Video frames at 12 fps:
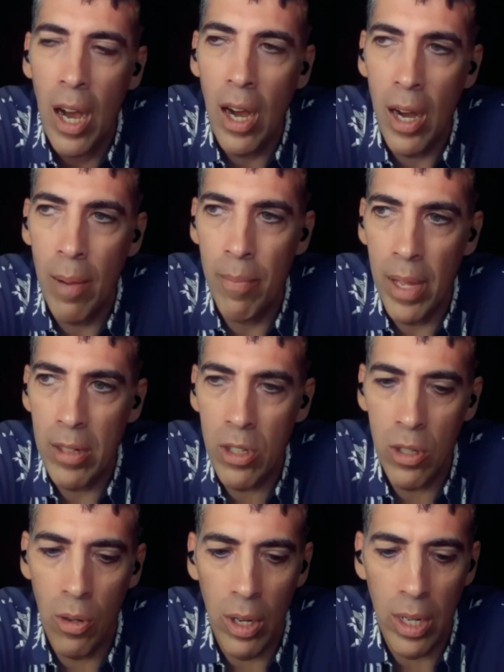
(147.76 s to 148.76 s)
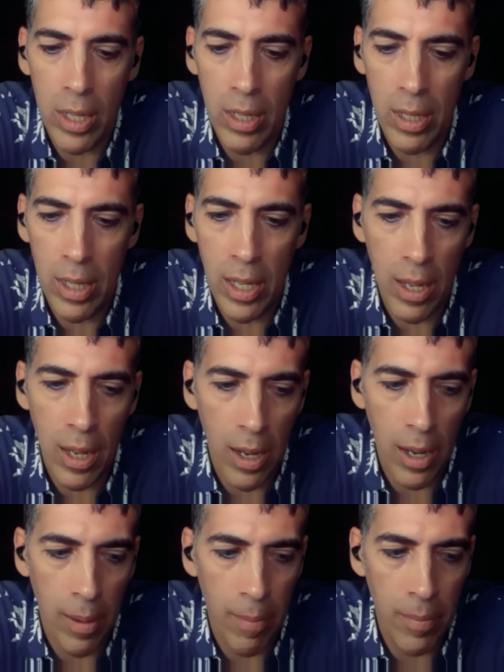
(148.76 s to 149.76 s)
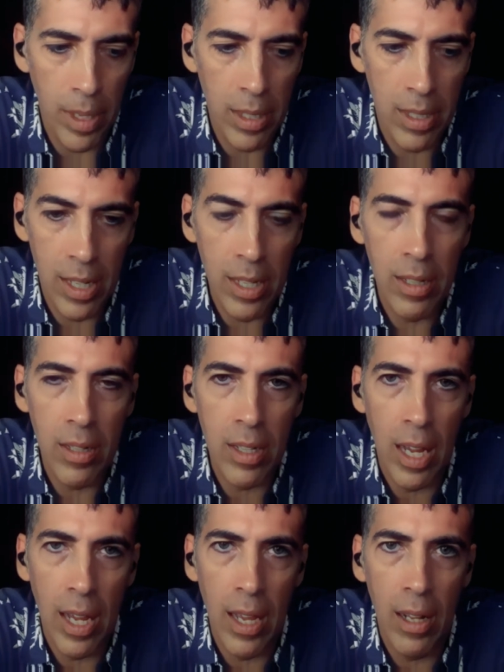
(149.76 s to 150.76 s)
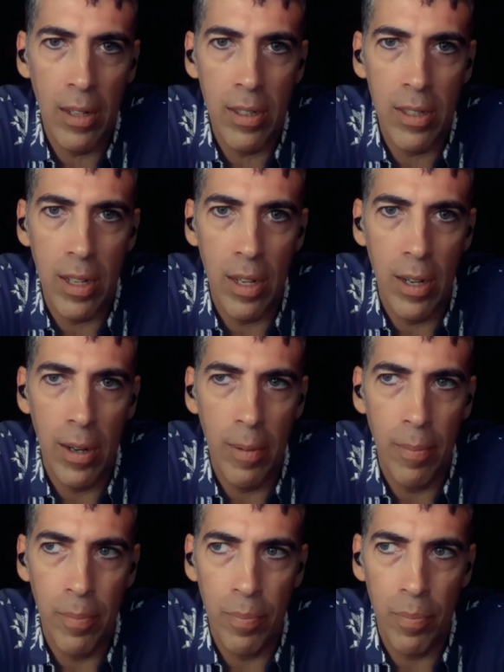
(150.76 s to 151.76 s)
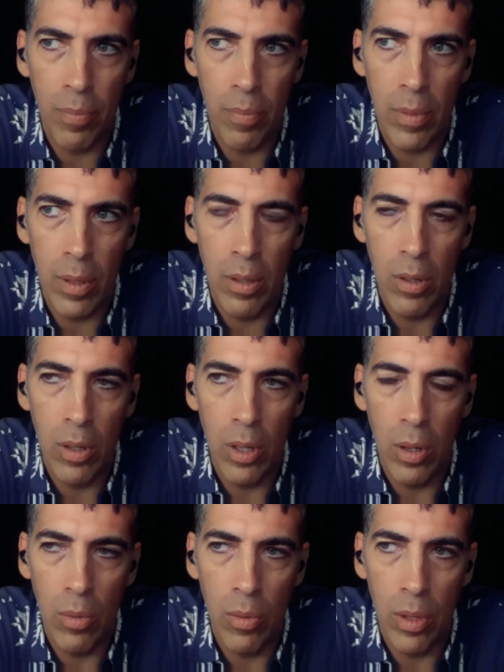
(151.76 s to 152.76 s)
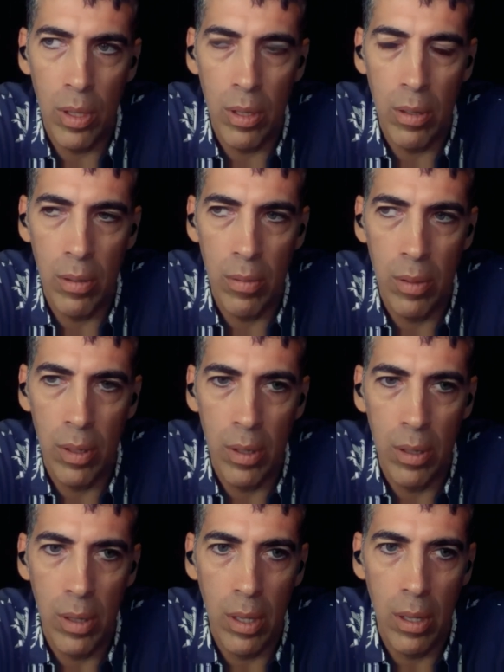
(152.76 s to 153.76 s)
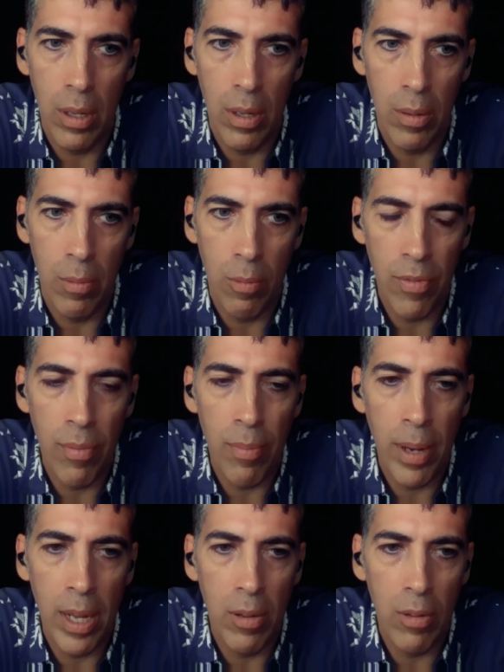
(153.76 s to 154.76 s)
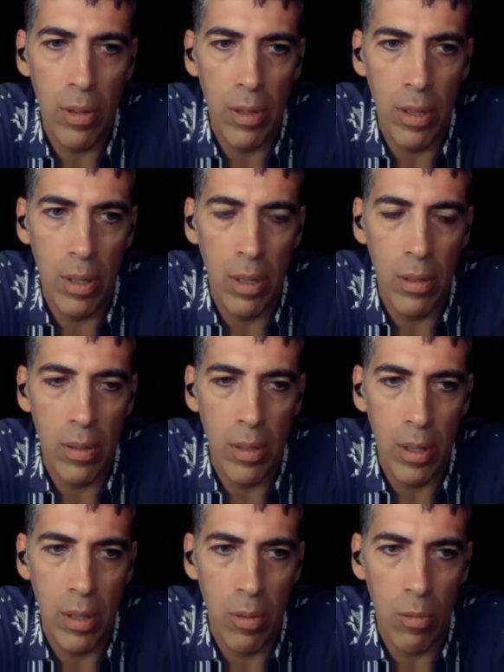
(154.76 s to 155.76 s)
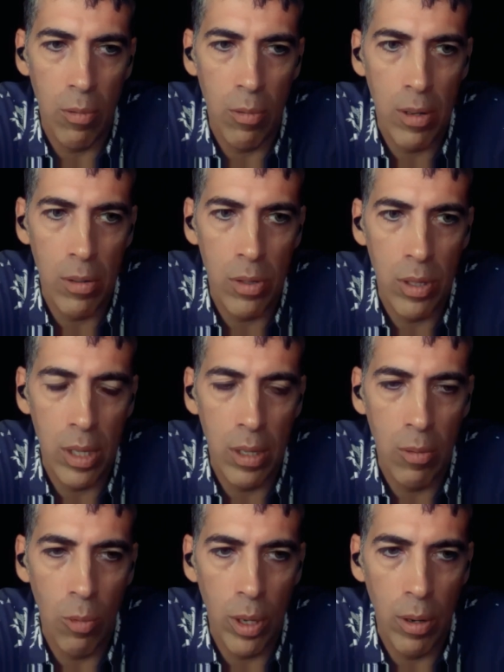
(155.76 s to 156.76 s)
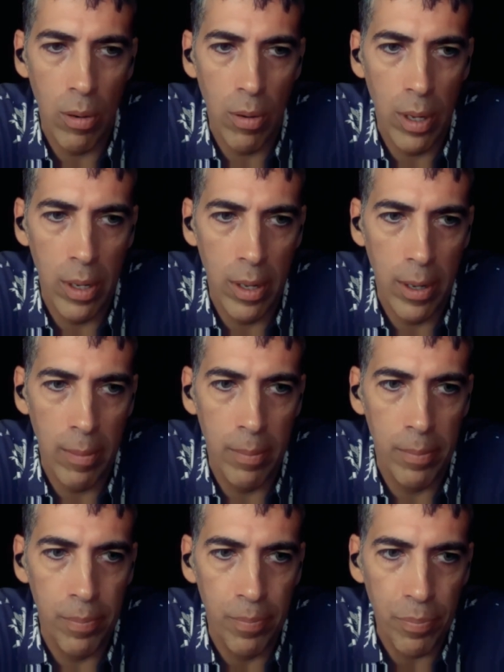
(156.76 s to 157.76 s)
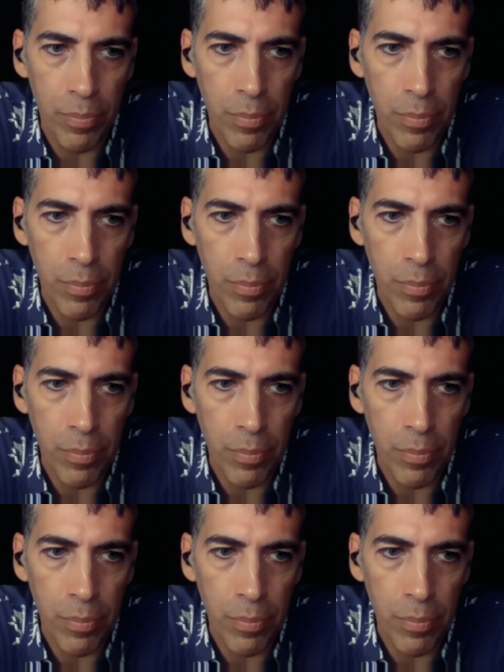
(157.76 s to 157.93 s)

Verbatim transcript: um, and so luckily um, it didn't. And um, you know, the, the uh, Raven Banner and and uh, the writers Ian Weir and um,